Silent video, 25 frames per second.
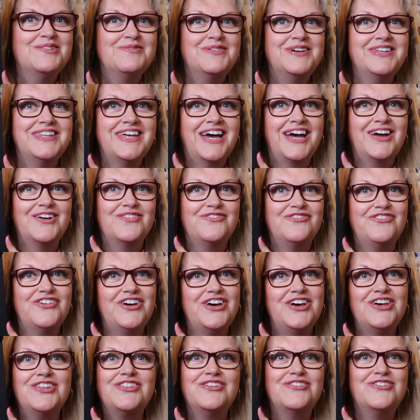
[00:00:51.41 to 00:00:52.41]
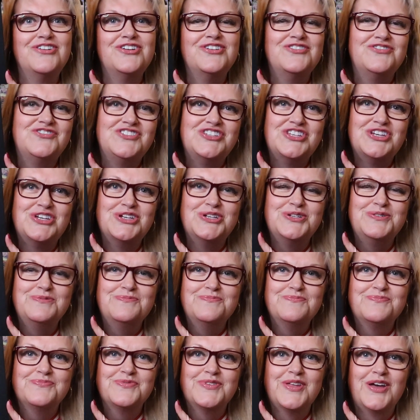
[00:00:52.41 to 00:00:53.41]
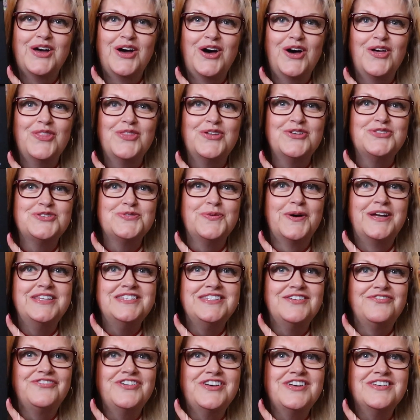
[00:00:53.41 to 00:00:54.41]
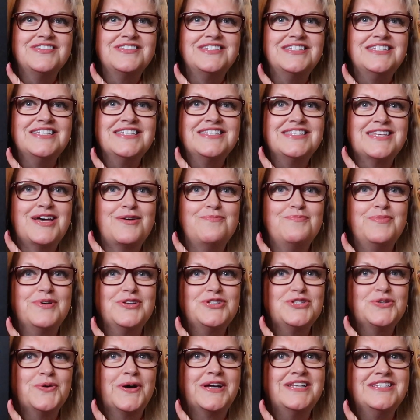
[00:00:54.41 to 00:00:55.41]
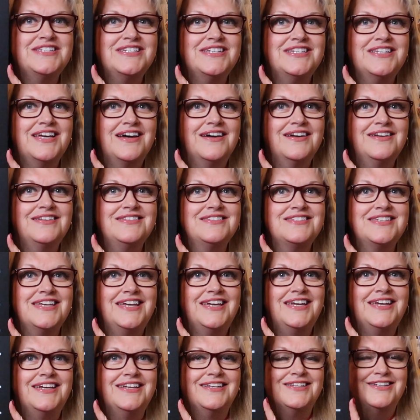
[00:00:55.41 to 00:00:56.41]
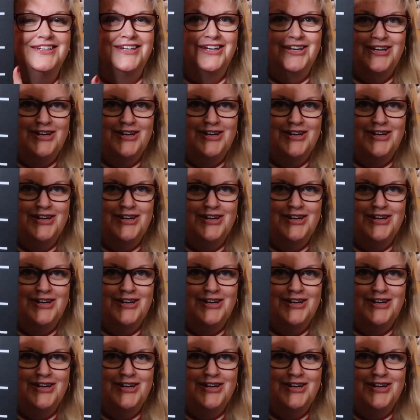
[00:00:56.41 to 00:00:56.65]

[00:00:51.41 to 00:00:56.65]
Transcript: without further ado, on the 21st of December 2019,